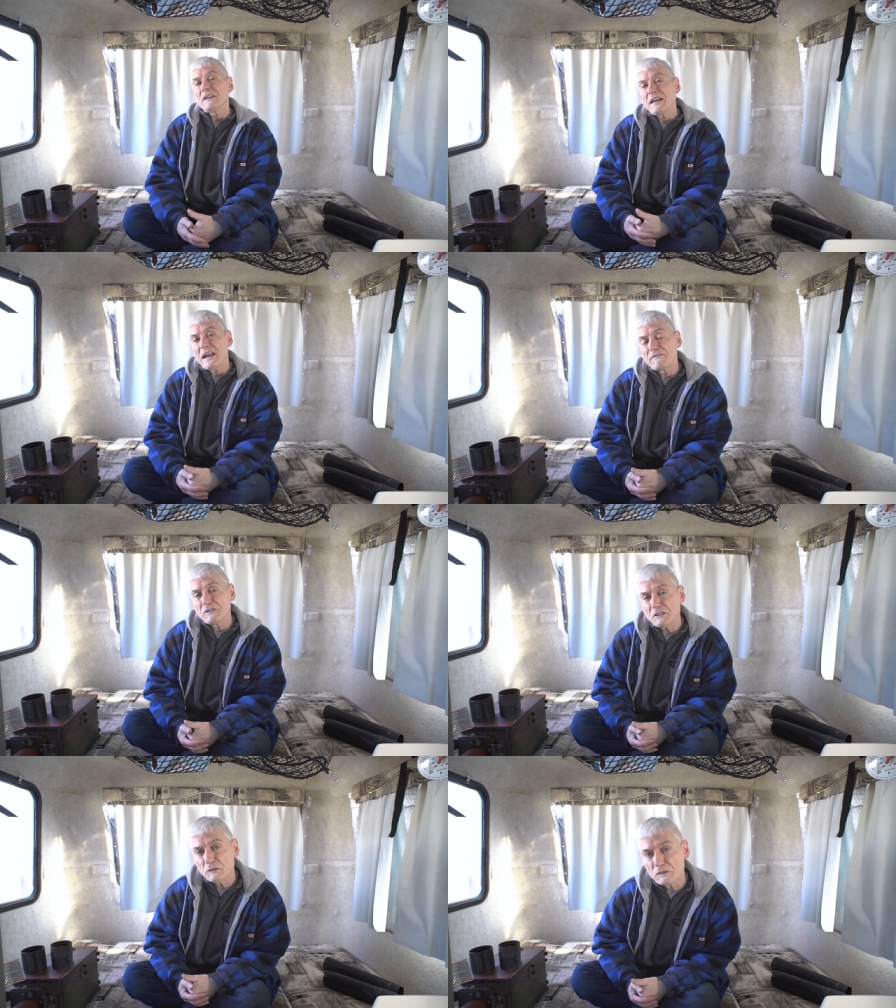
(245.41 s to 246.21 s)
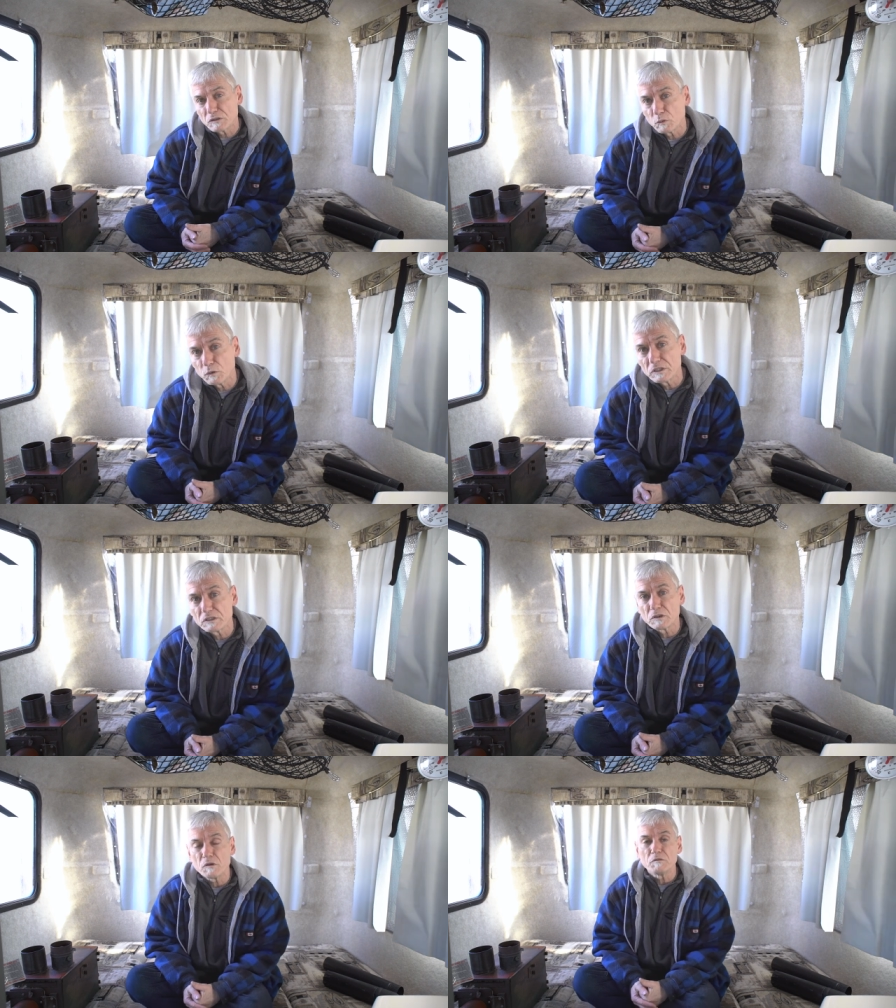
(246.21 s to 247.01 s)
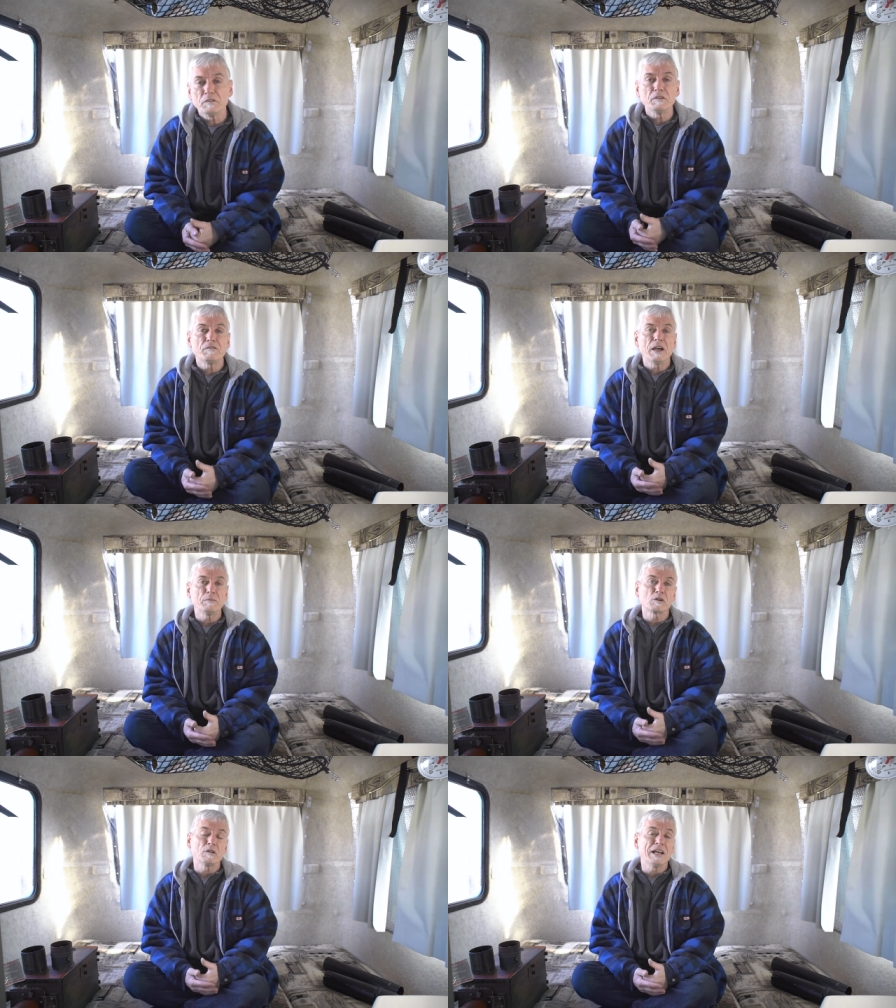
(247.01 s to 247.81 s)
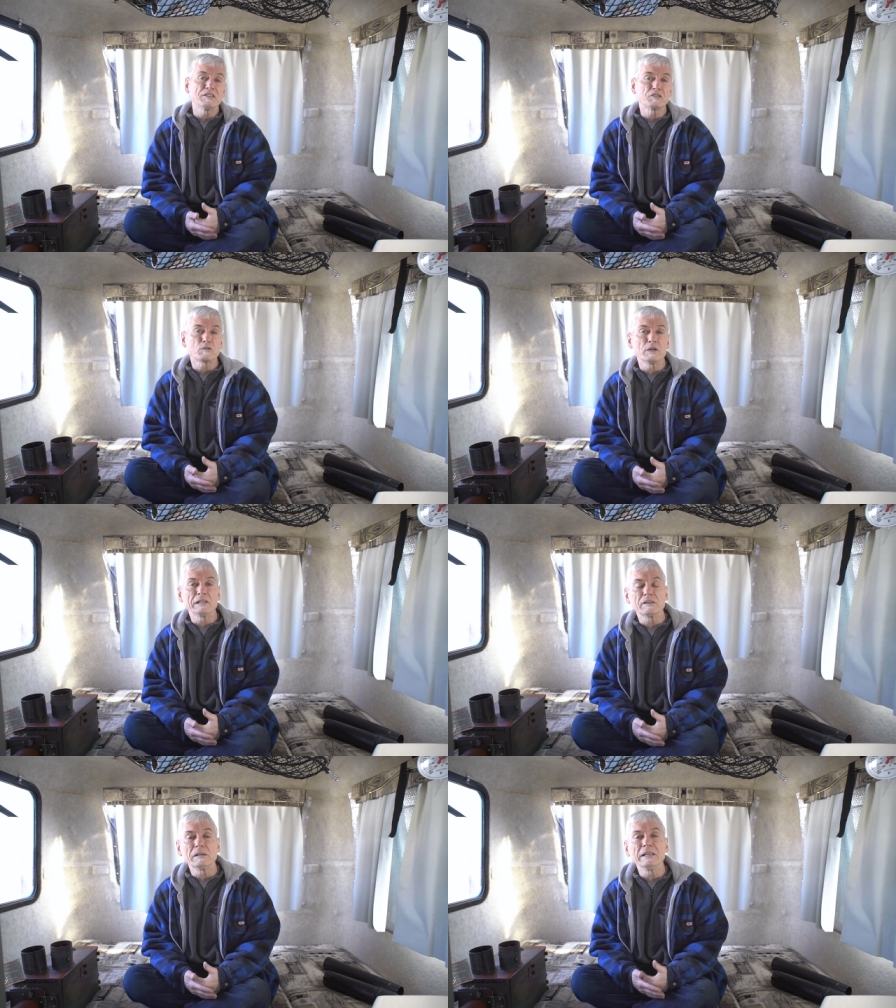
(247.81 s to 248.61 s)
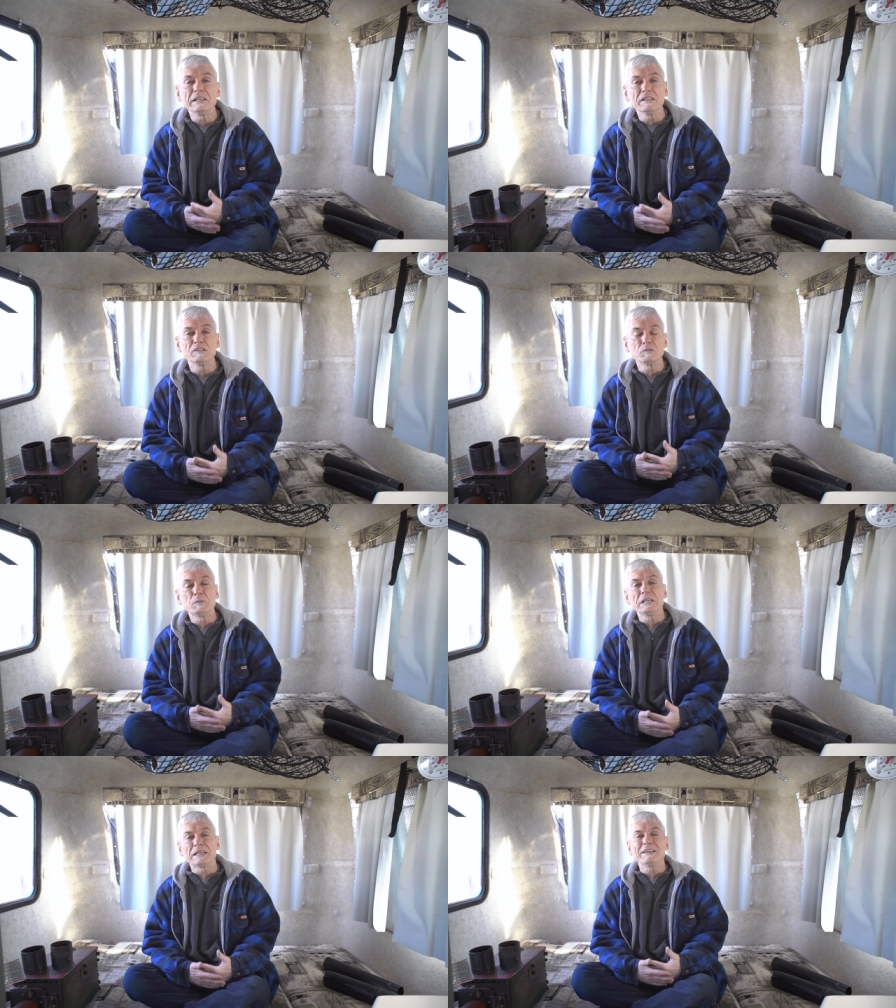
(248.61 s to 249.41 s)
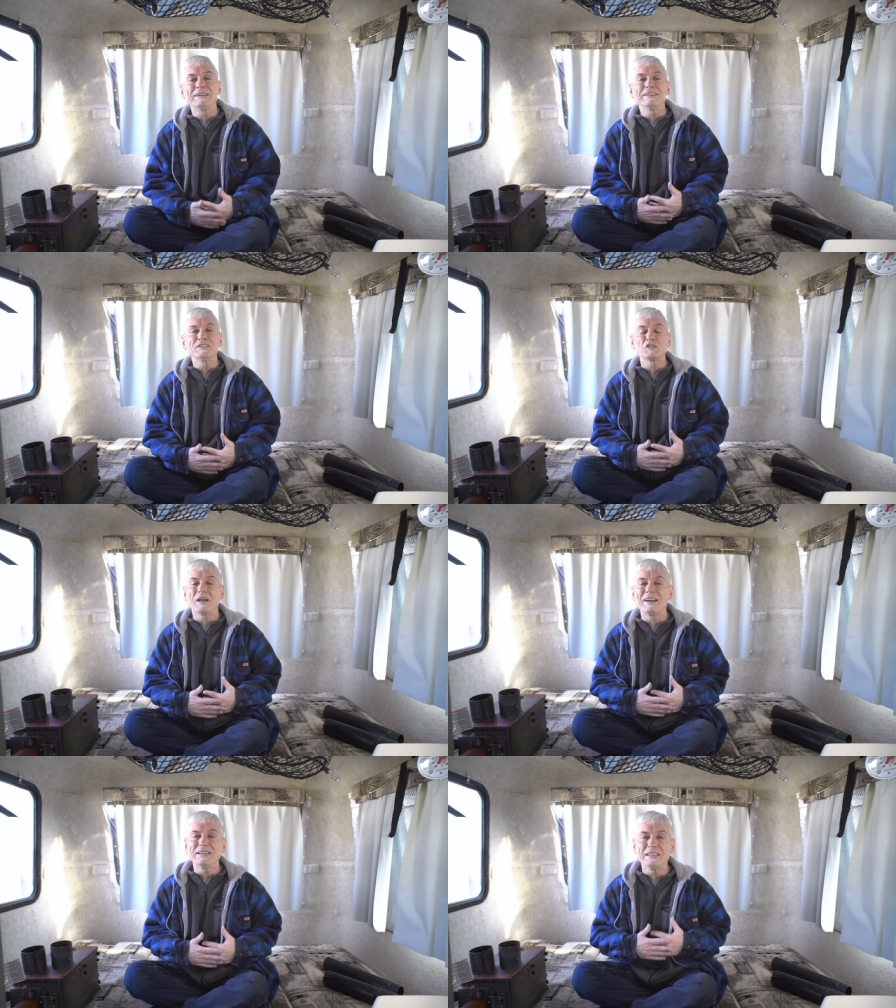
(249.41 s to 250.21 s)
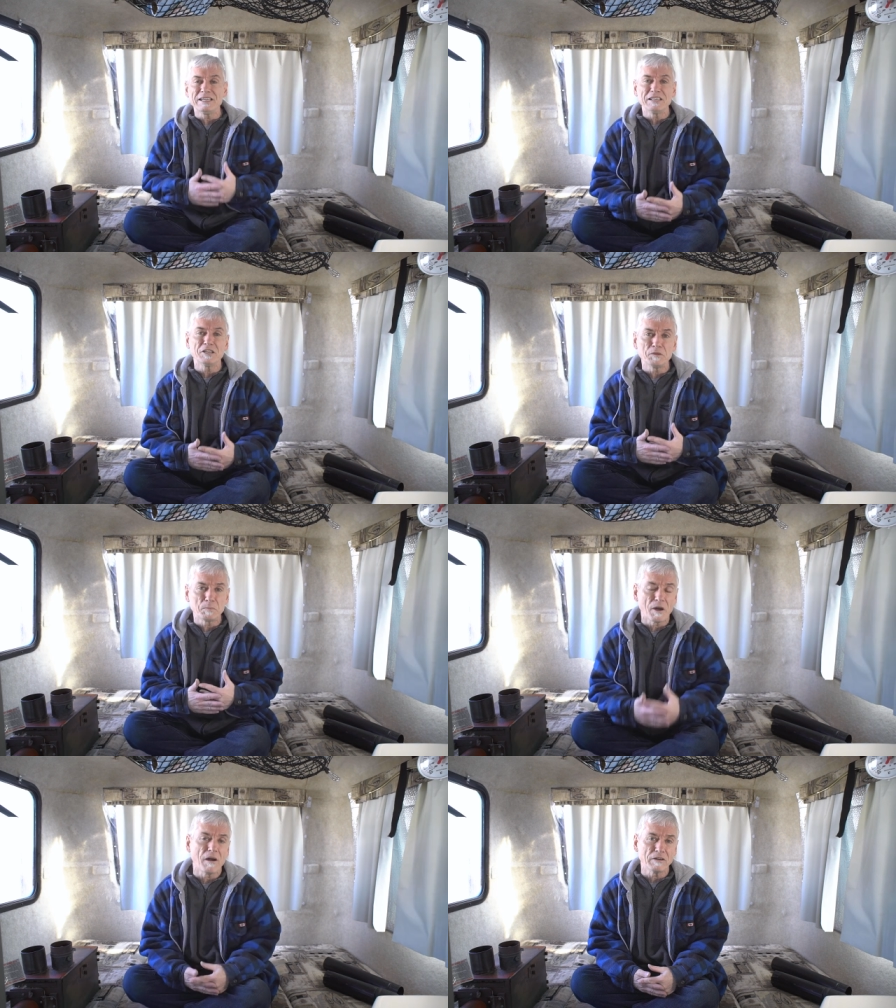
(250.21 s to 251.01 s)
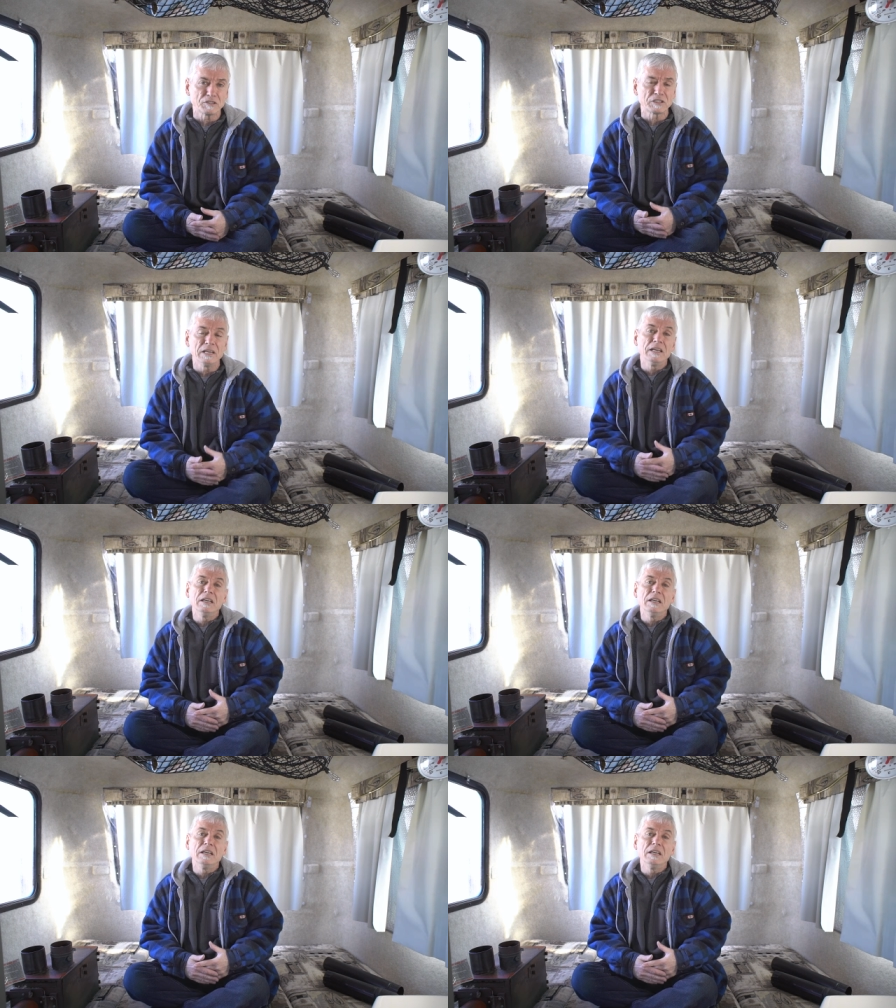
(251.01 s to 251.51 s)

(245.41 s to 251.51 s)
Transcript: I haven't used the wood stove in the fiberglass trailer is because I needed parts.